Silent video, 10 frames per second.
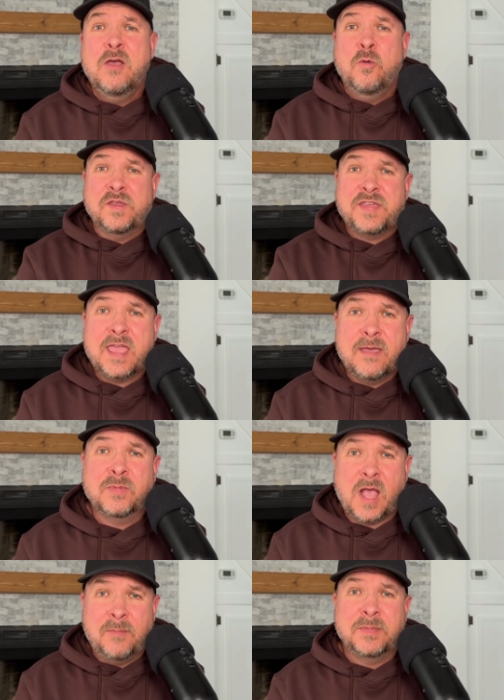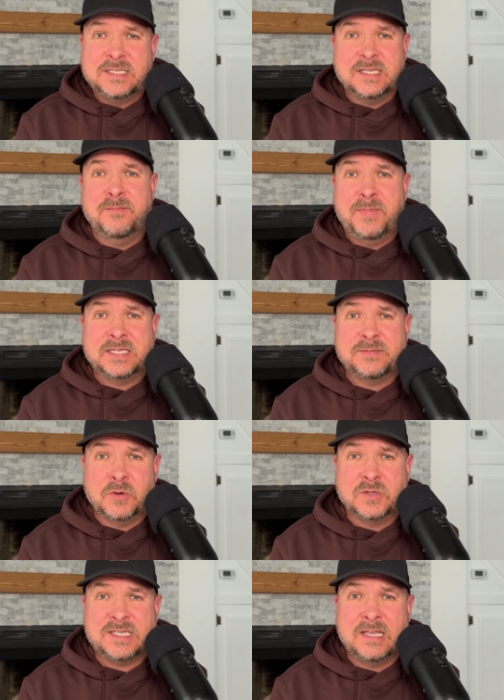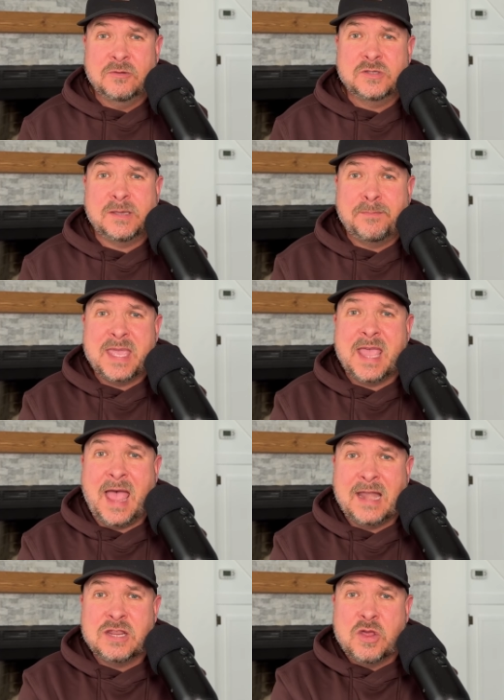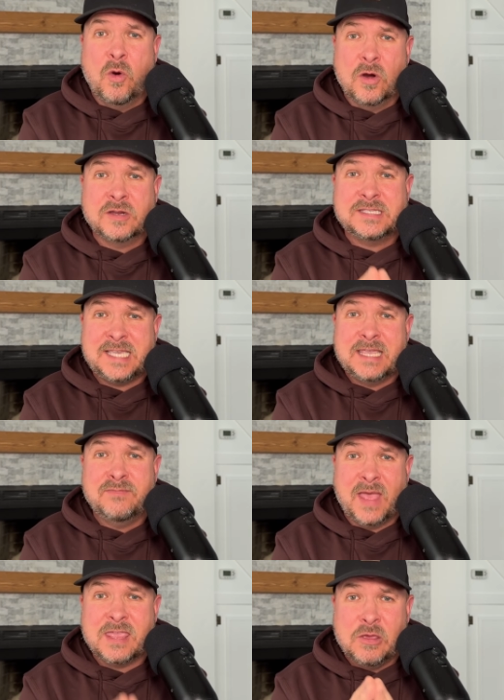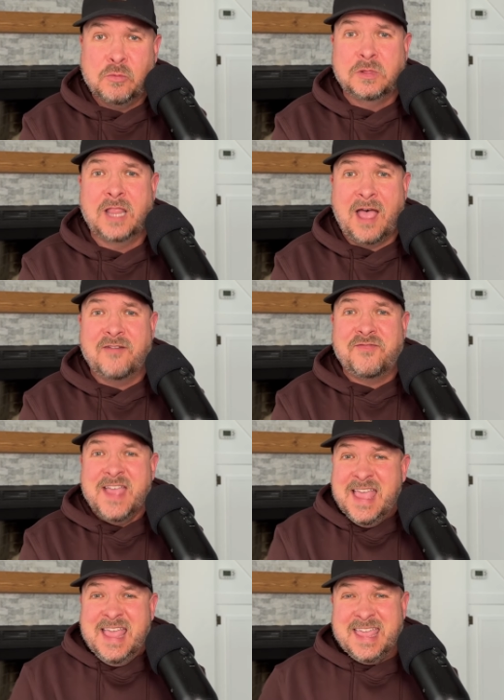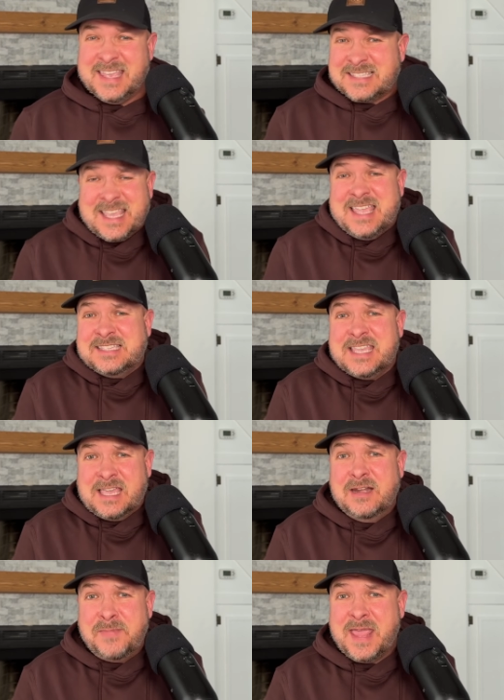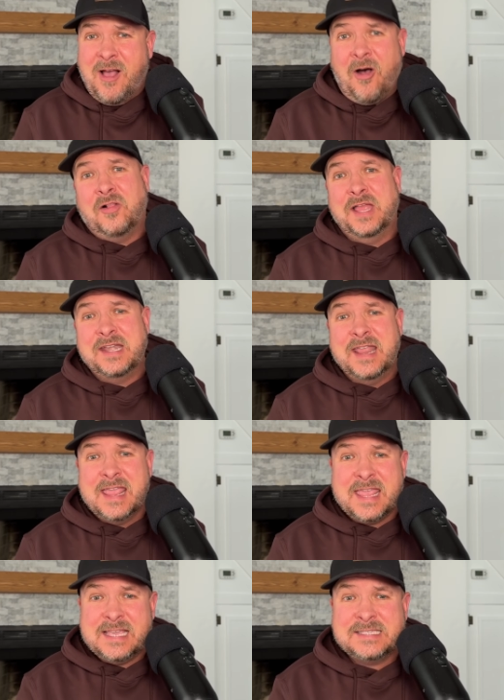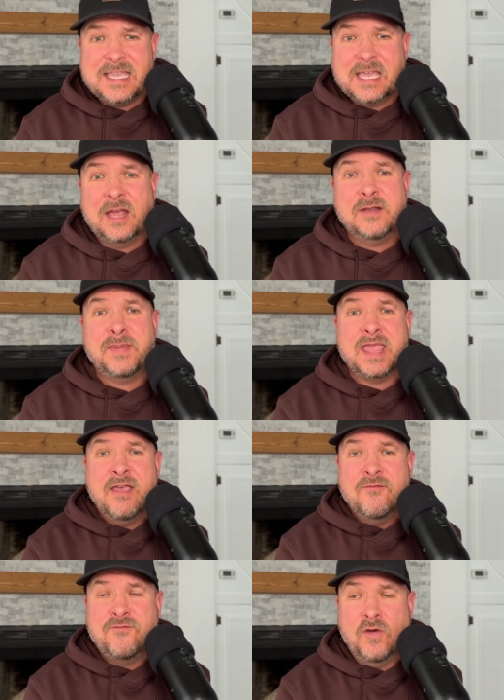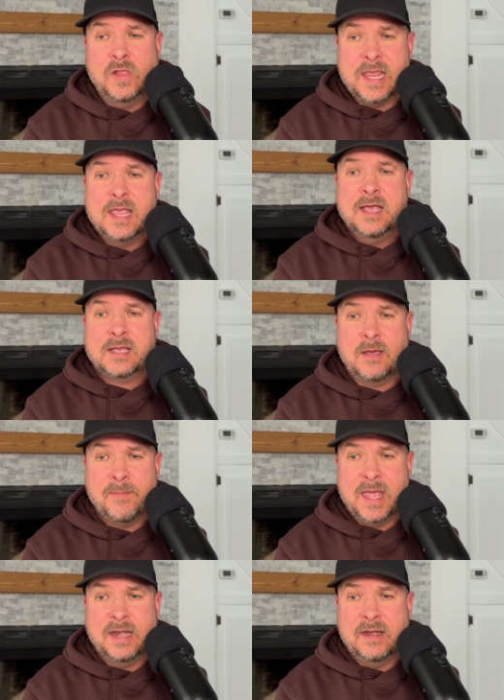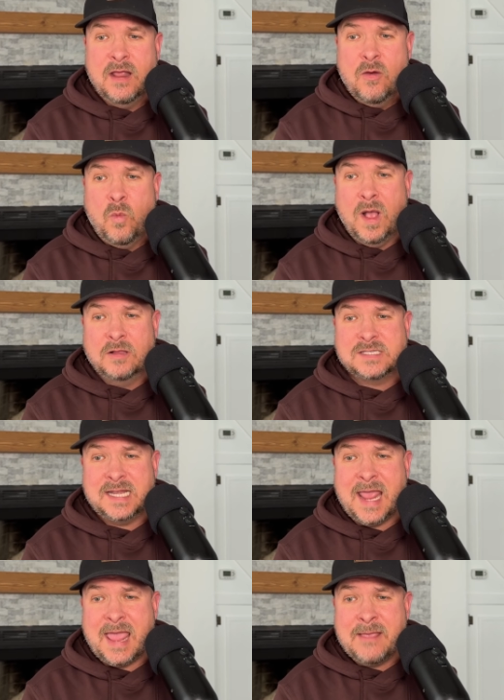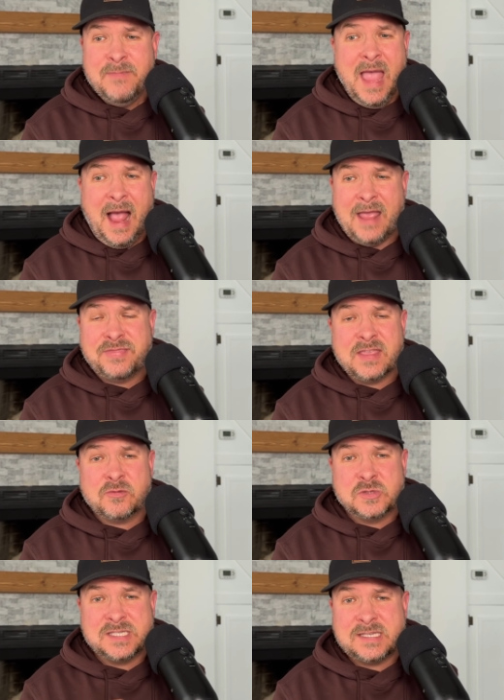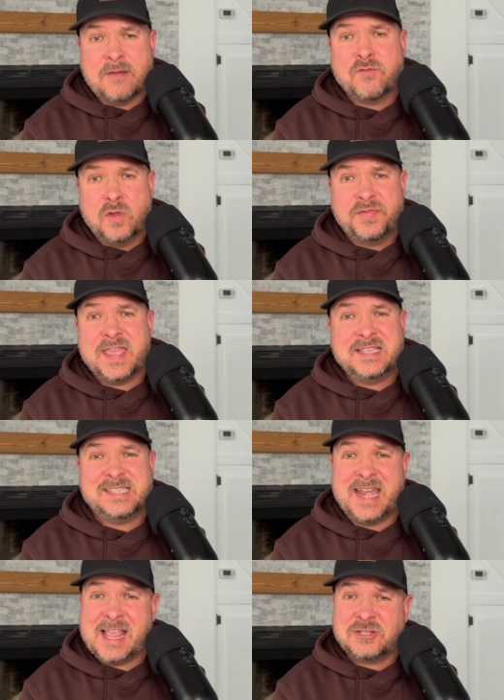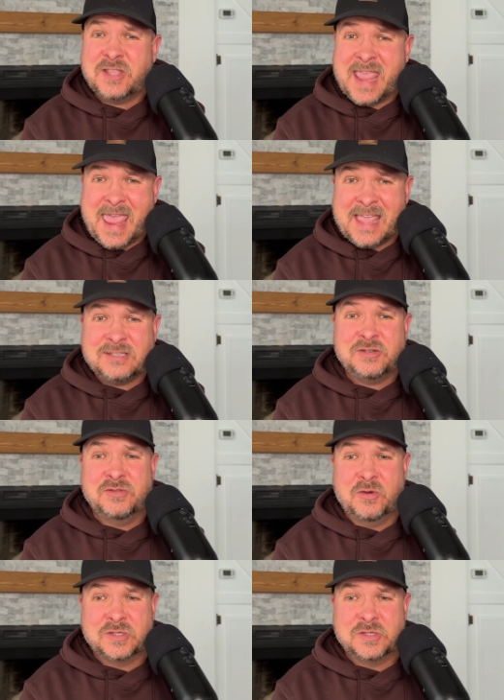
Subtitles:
with him coming to the Pittsburgh Steelers to be on your team that you love is he going to be all in? Is he going to be fully committed? Well, today, I think there's several things that actually answer those